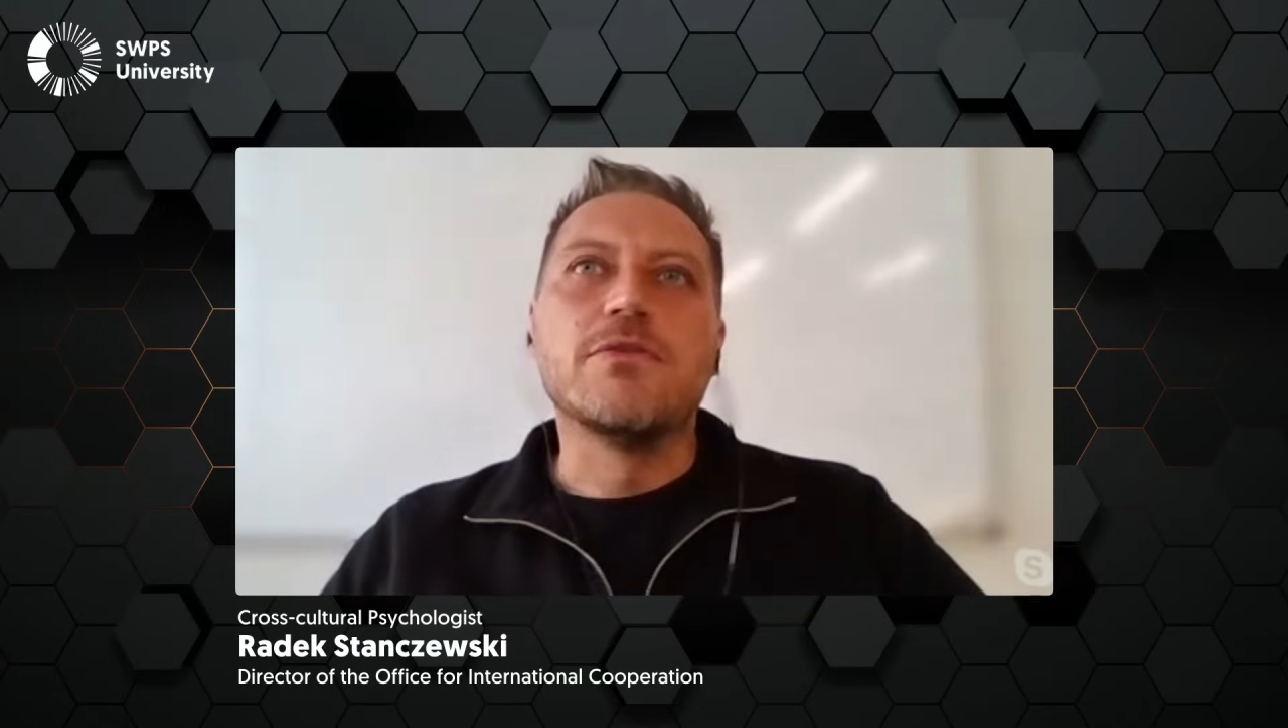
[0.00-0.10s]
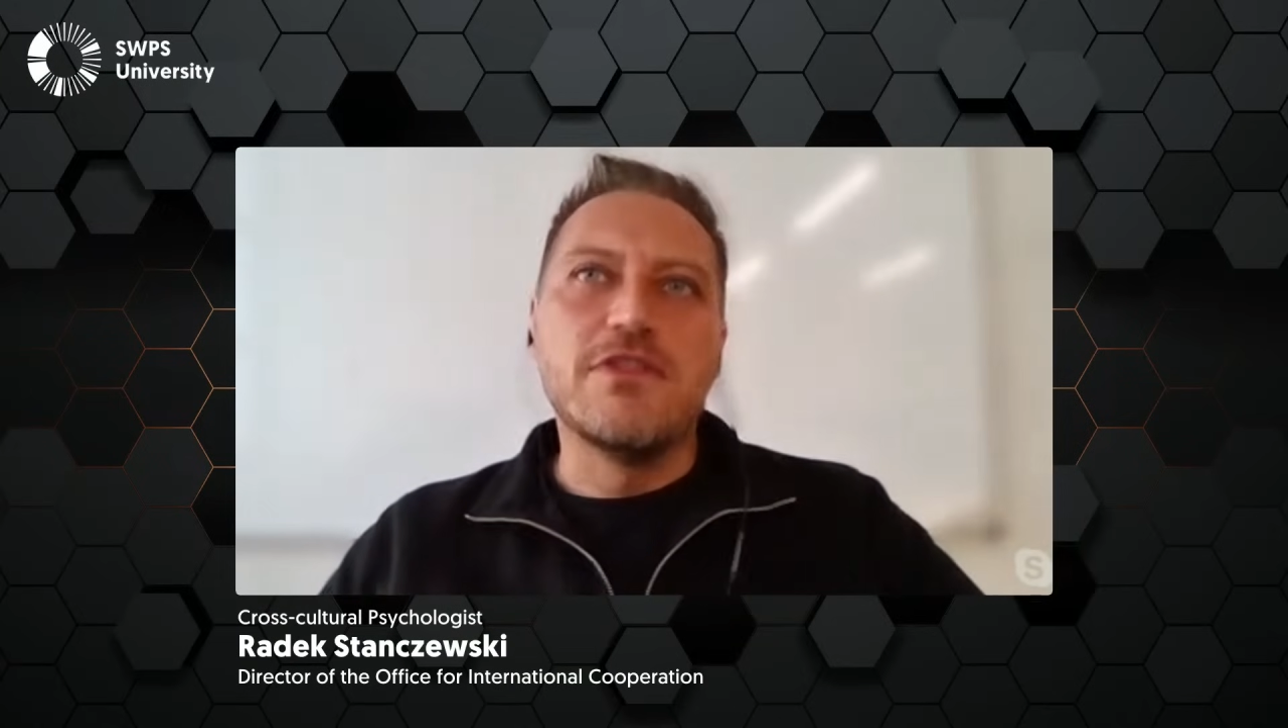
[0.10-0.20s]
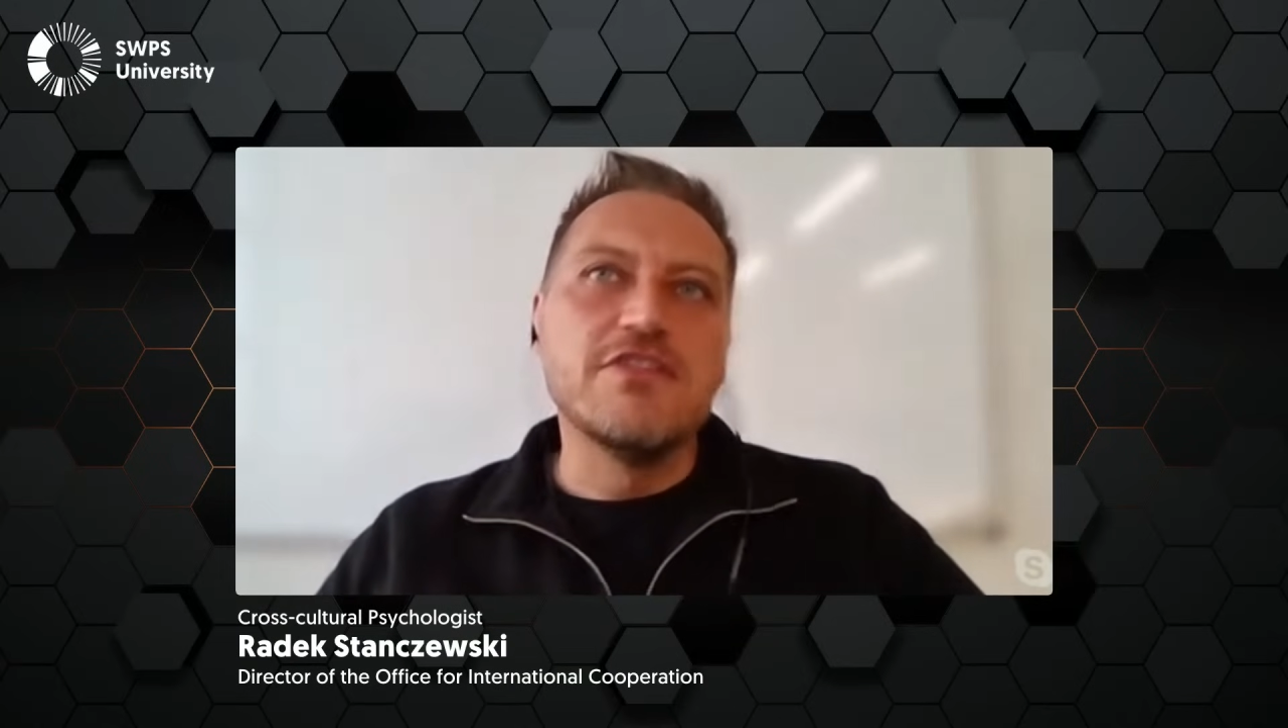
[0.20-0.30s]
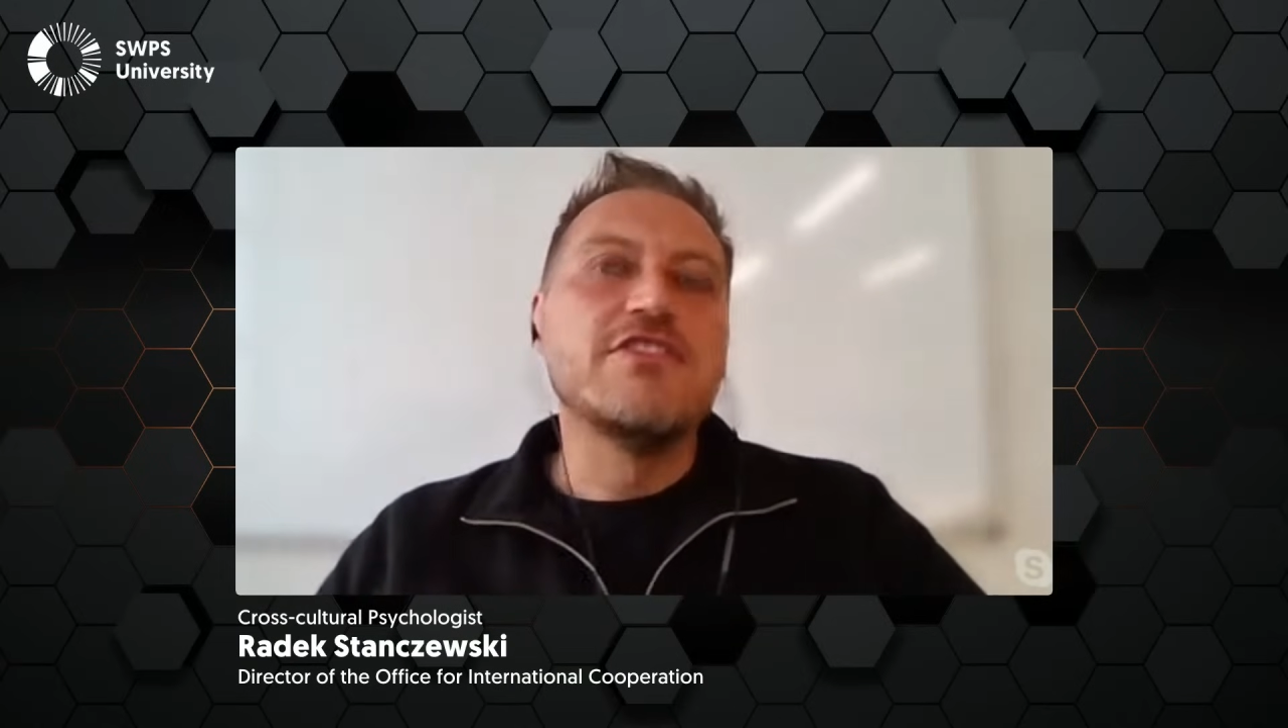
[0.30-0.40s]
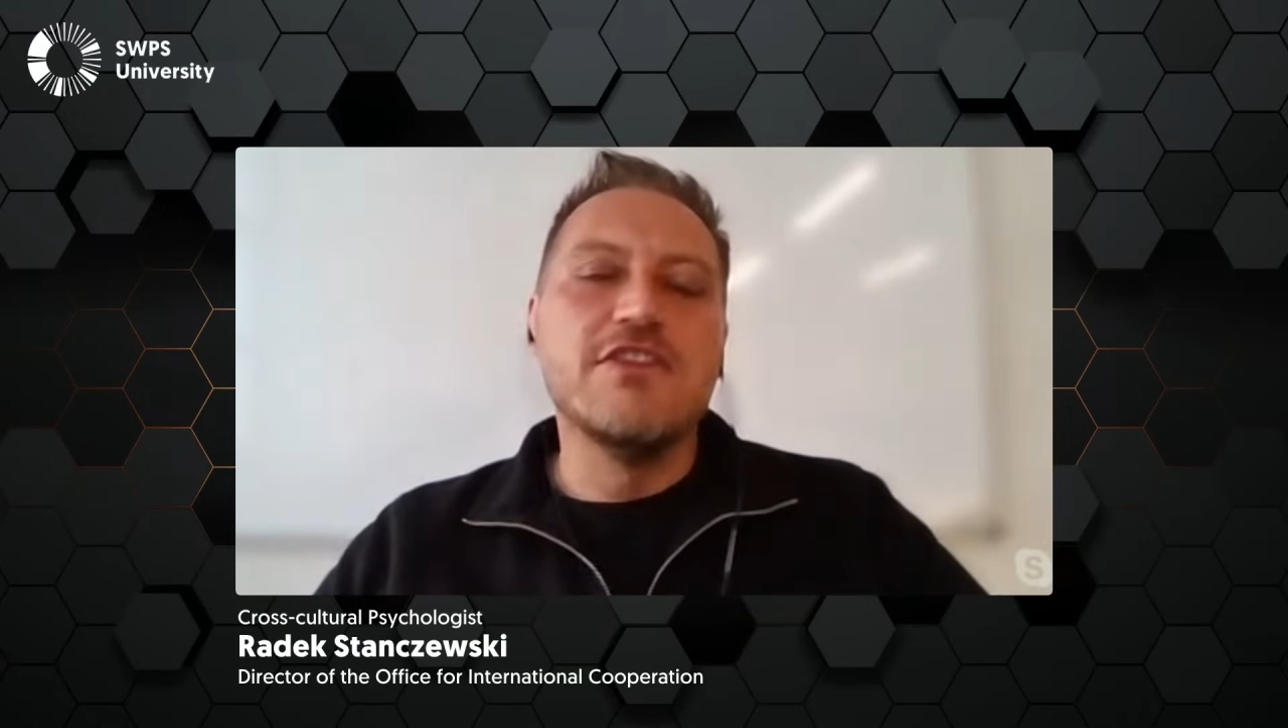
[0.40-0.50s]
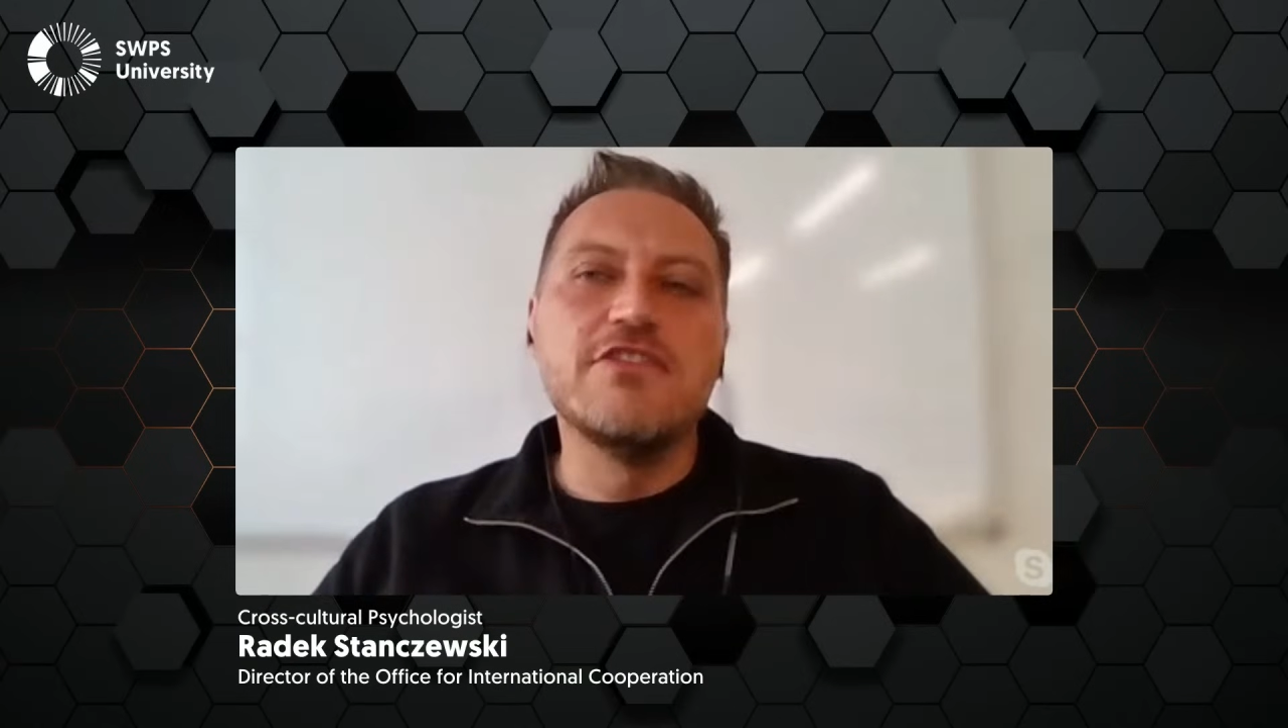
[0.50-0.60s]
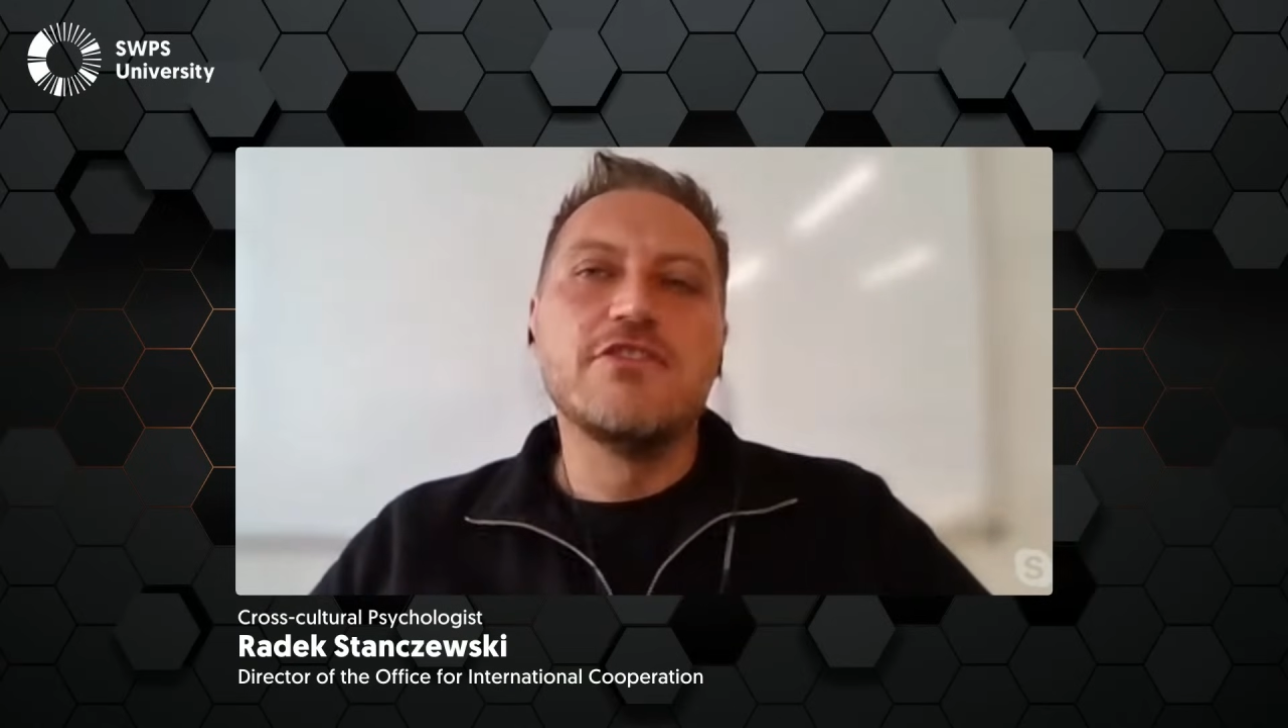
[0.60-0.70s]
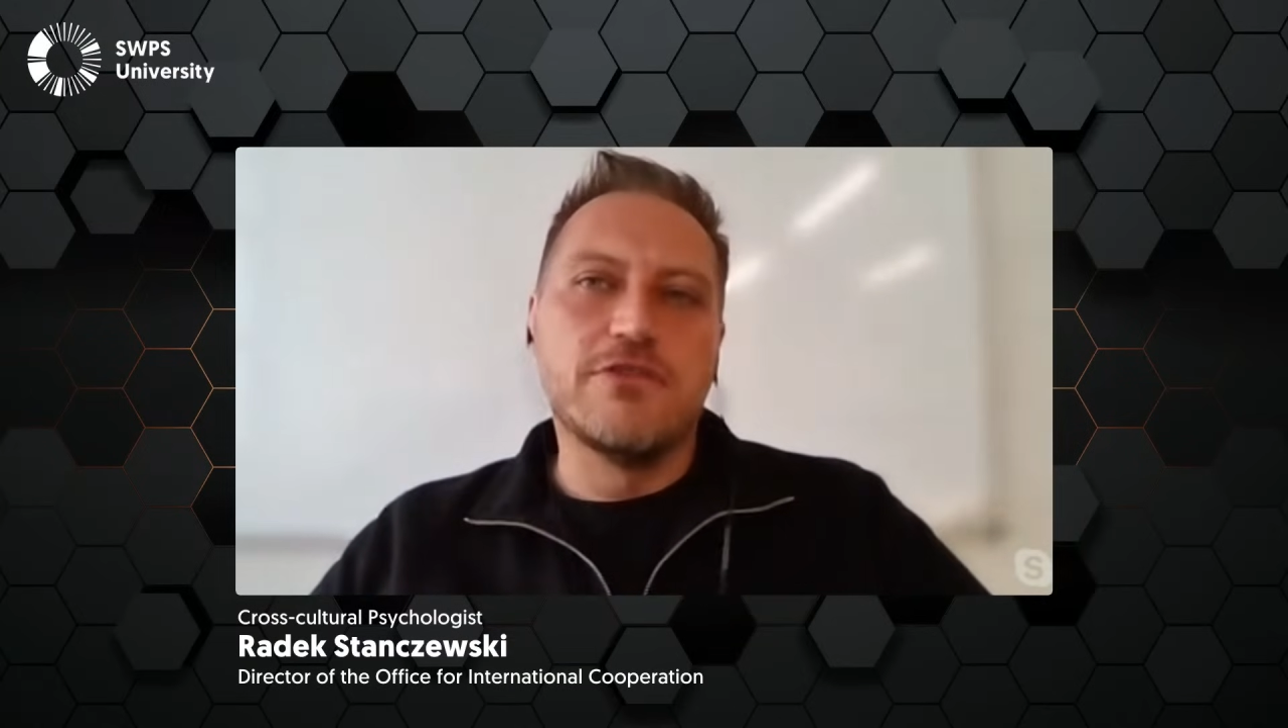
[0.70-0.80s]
this is